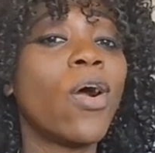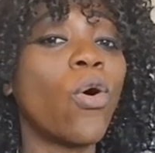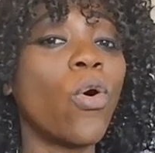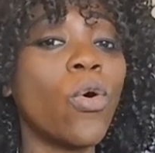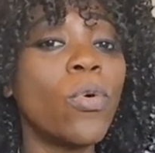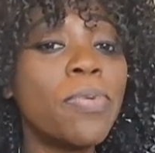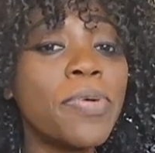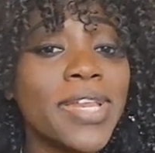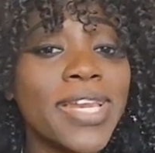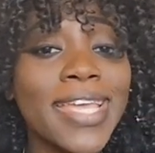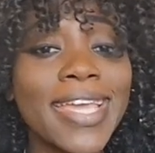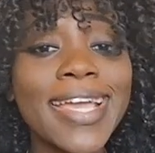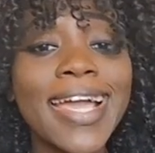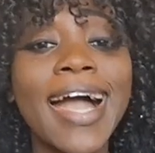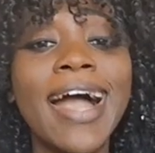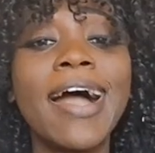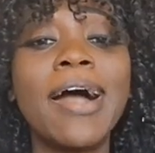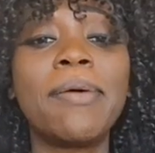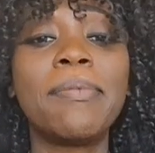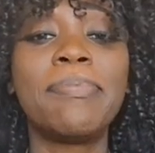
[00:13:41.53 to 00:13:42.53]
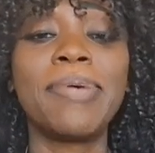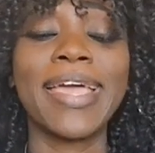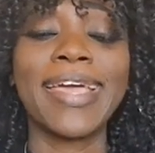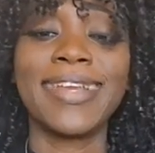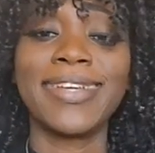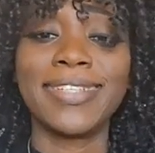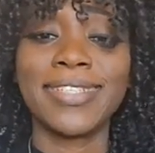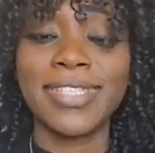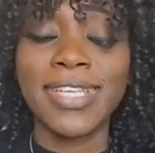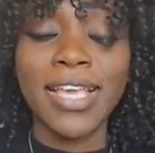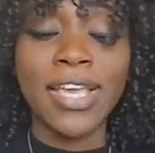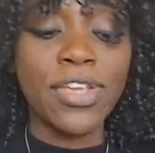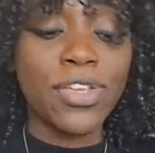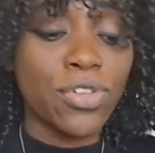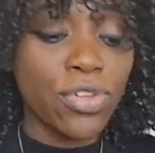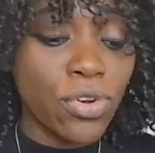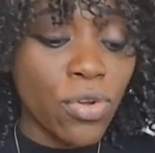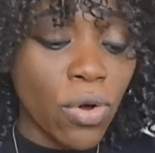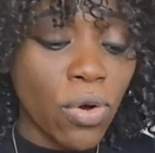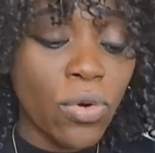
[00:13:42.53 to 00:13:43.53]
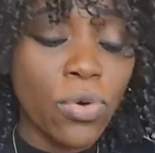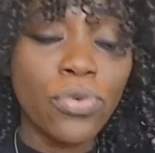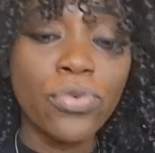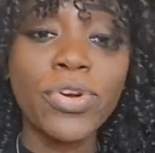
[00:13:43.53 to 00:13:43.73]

opening up, and, you know,